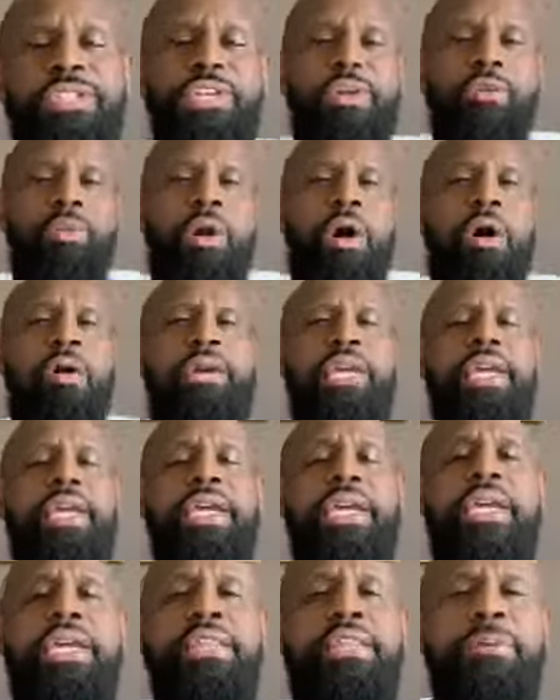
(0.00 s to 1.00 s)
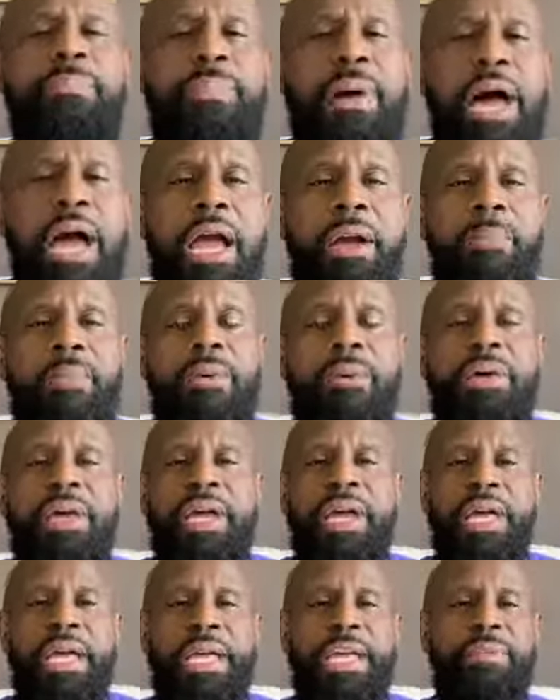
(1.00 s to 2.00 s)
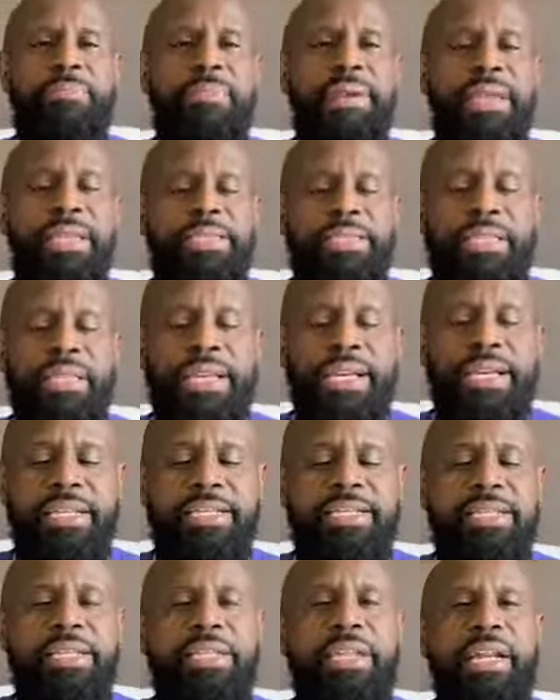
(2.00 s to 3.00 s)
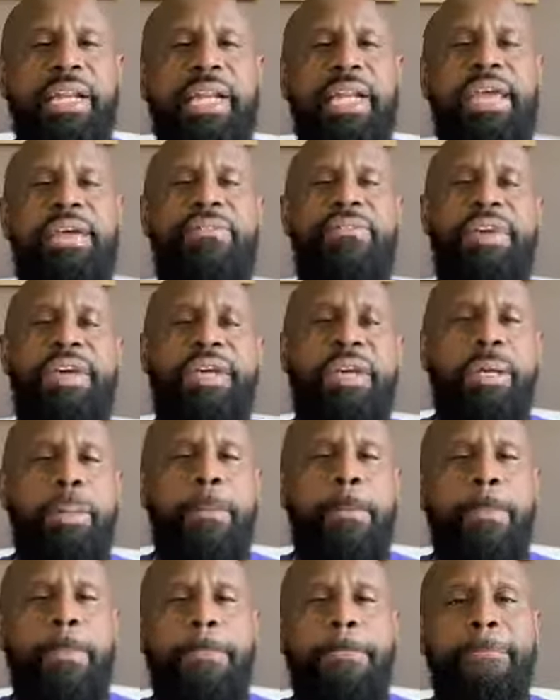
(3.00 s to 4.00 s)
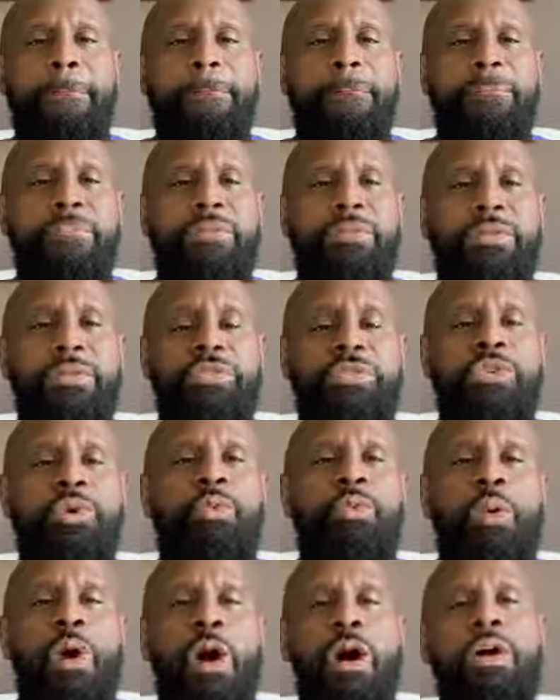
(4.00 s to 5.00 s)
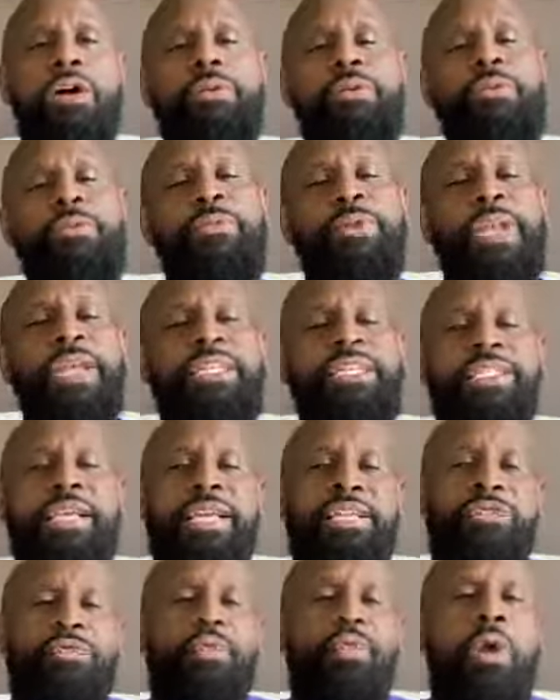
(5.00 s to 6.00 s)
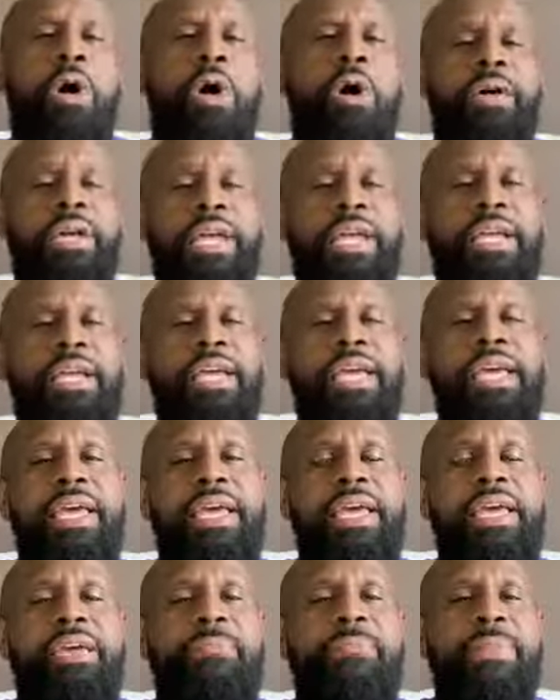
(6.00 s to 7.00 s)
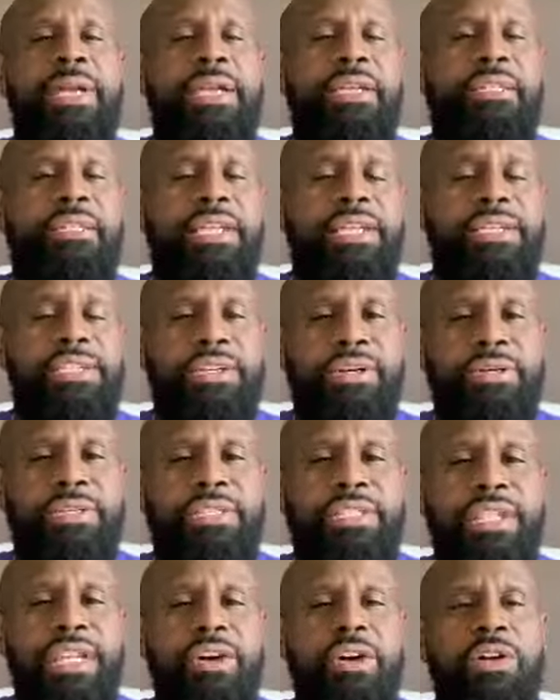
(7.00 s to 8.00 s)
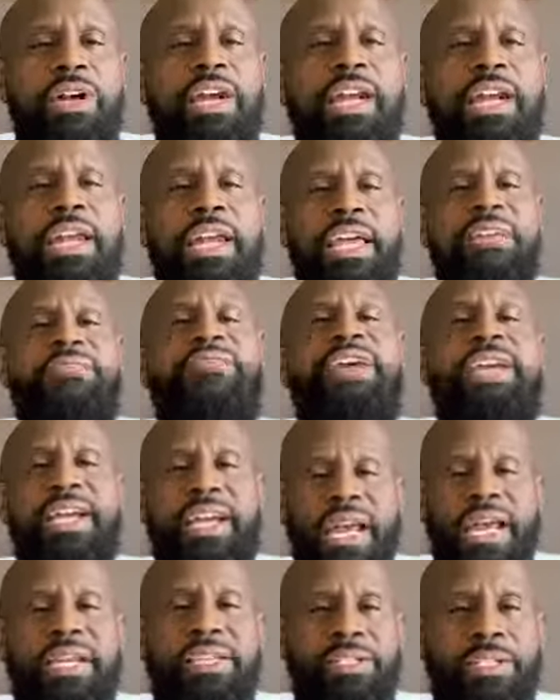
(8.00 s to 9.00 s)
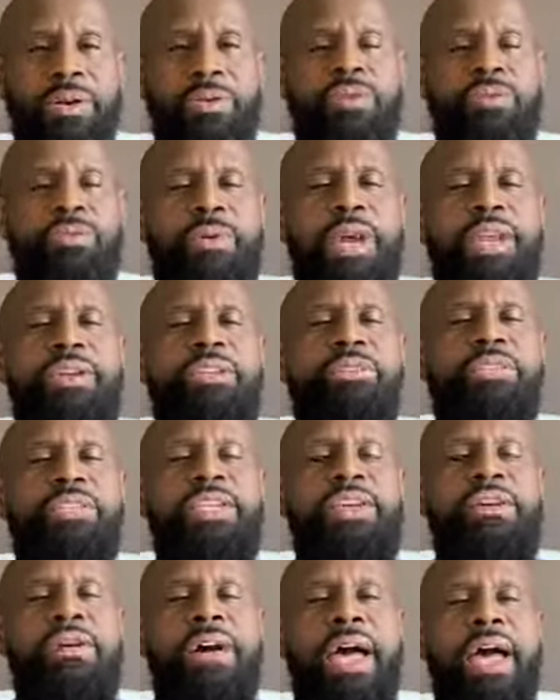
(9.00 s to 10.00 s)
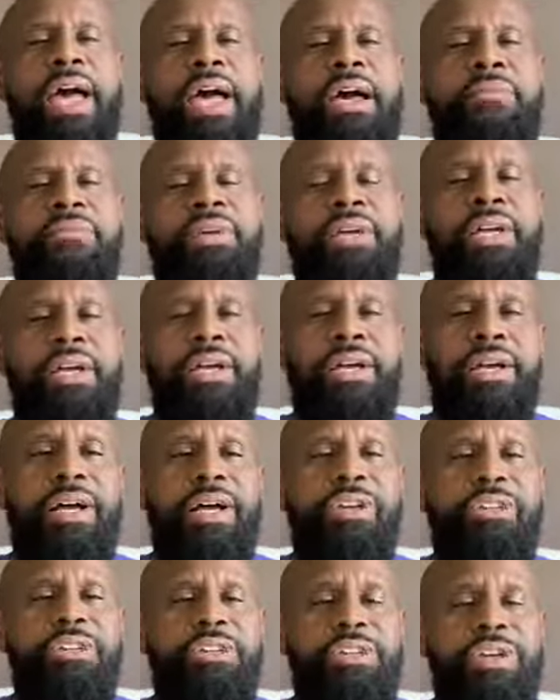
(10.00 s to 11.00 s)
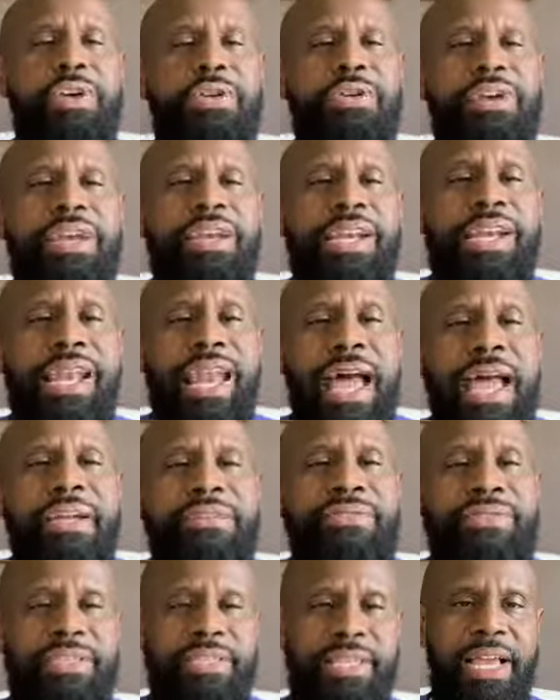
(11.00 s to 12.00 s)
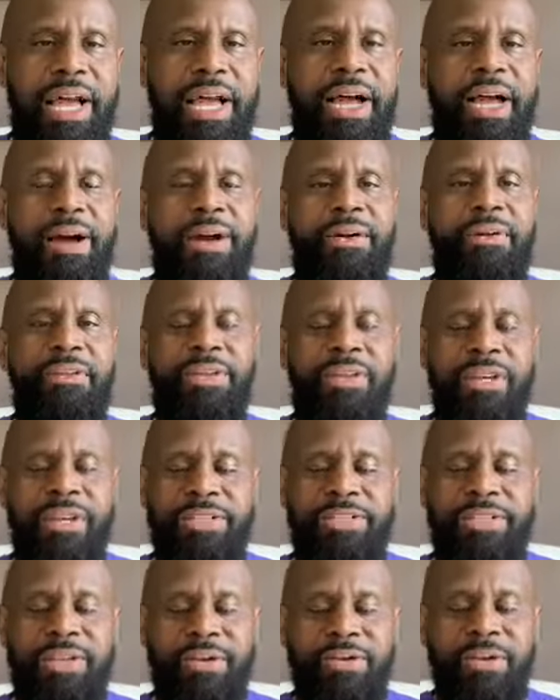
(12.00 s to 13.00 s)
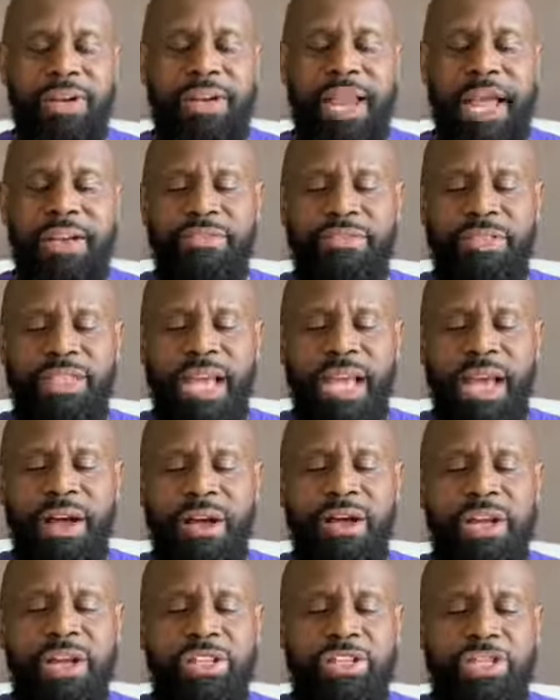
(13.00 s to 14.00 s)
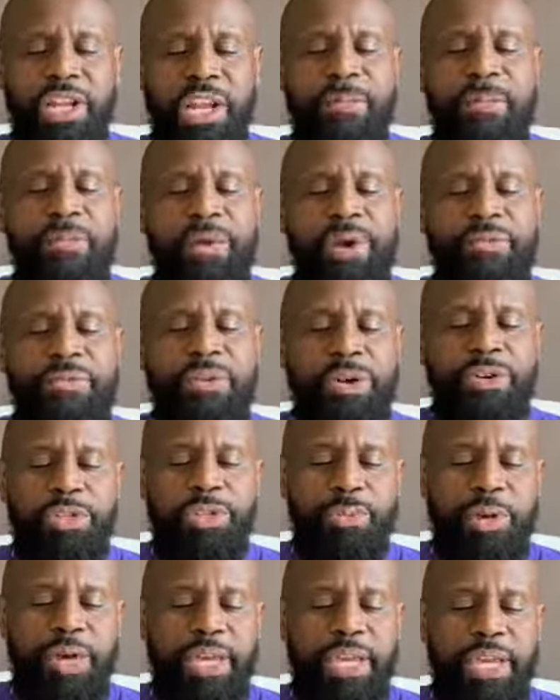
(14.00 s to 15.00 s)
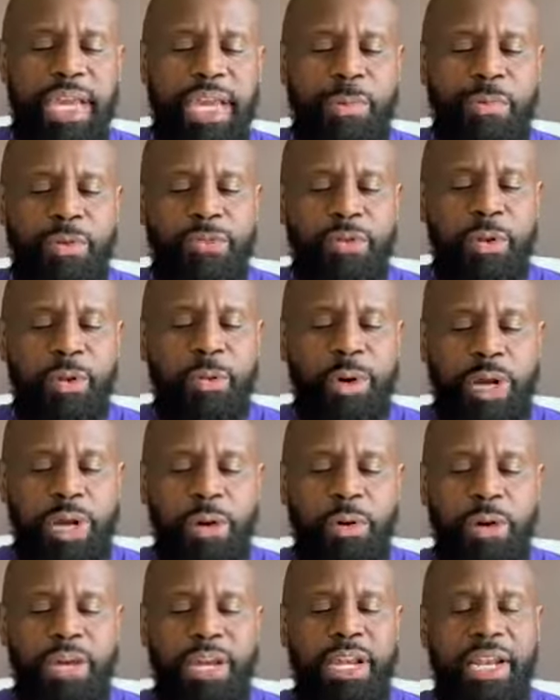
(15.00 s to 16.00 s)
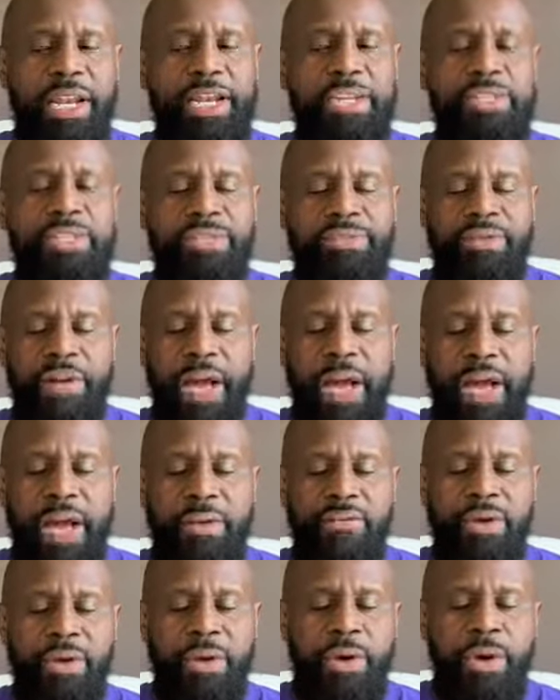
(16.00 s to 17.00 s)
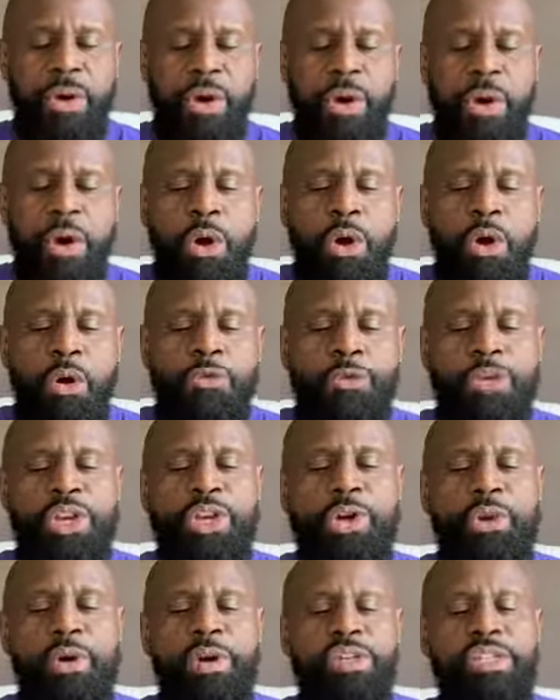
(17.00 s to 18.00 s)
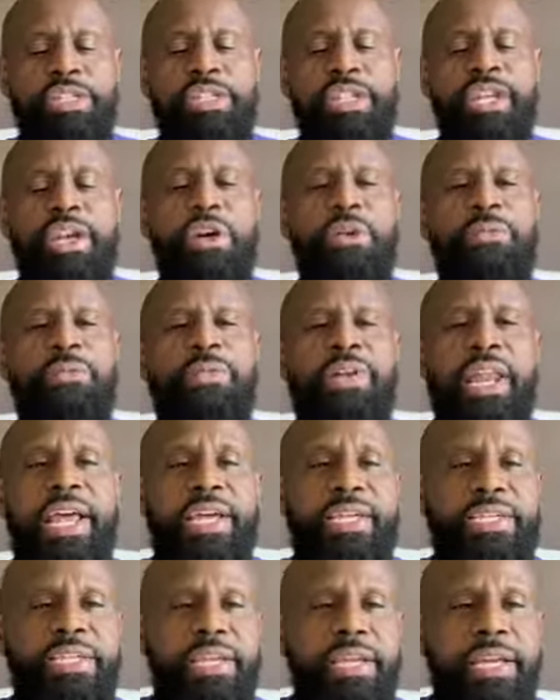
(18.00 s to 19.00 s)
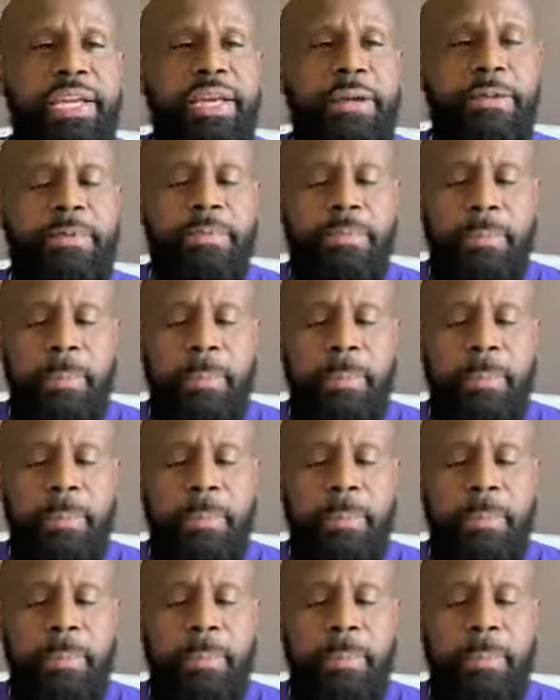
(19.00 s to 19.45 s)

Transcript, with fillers: see walking in the Bible, it means this, living. To walk, when he says walking, it means that you're still living a certain way. You still have a certain lifestyle, a certain lifestyle. So let me read verse 3 again before we go to Galatians 5. For you are still fleshly,